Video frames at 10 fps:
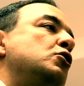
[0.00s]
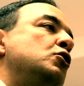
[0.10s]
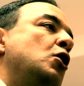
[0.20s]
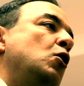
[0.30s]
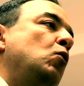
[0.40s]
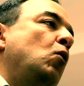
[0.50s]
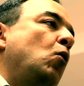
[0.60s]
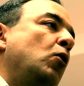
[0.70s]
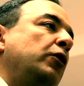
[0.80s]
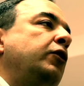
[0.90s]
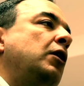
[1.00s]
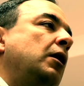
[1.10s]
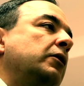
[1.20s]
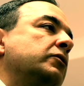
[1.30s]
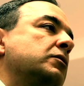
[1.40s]
No
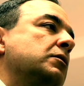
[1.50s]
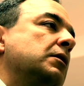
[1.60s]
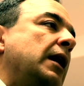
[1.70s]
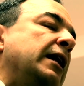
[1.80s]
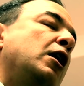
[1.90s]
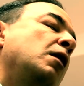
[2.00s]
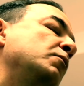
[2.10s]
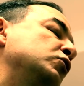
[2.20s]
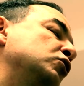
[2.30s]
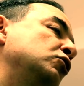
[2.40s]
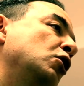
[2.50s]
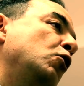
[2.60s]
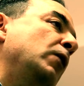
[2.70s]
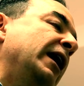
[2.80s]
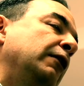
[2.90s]
orthodox and almost
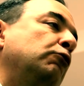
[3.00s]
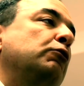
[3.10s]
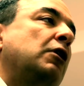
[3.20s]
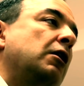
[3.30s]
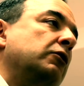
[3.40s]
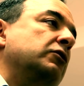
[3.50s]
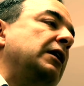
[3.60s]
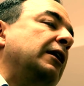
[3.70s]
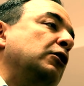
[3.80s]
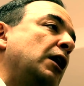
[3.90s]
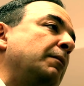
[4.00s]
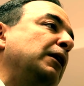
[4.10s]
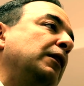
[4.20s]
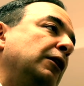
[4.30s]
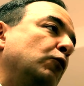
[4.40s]
no heterodox
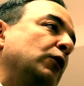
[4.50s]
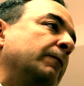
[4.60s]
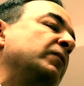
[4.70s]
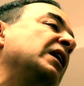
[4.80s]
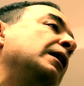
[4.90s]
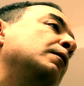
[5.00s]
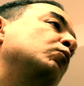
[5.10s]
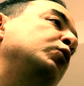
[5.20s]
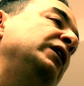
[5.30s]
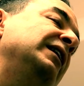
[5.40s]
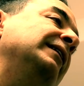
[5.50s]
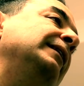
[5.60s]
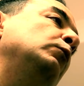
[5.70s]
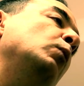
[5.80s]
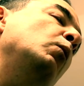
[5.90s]
economic theory
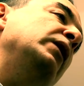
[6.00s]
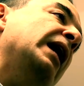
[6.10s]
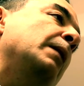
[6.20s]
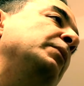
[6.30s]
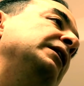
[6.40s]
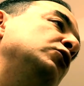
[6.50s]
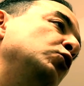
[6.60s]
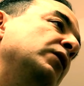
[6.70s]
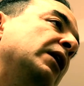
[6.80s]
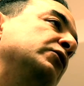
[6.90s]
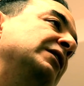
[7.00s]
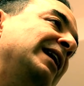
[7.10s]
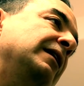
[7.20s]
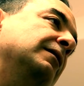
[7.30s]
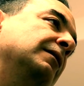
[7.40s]
predicted what would happen in
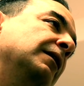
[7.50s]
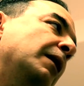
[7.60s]
2008.